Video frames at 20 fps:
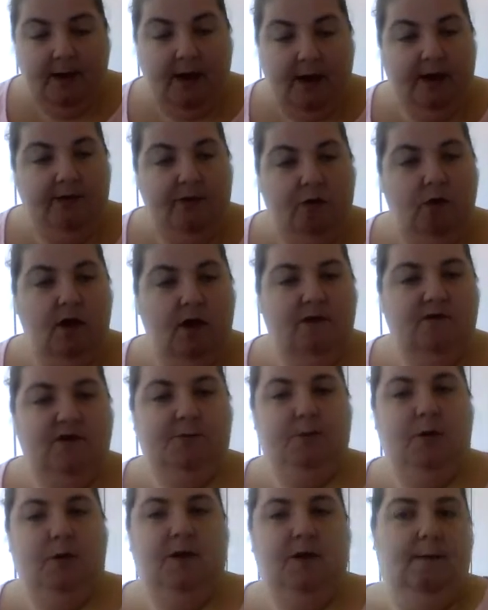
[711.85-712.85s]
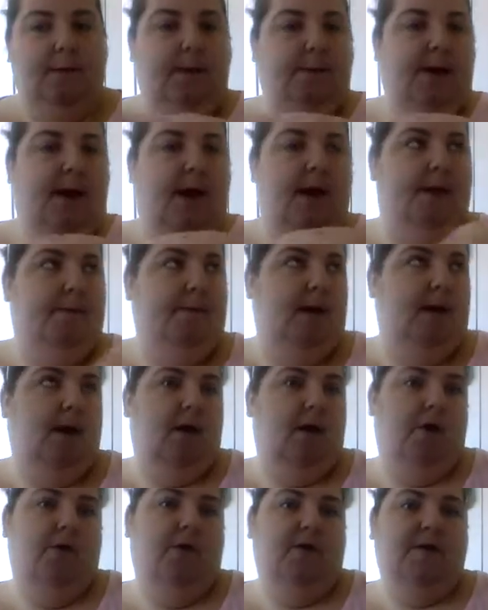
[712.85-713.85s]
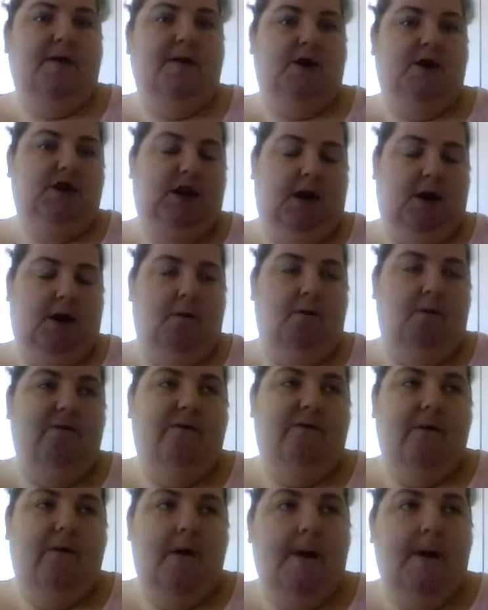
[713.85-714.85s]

But I thought if she puts a wee bit of ribbon across her shelf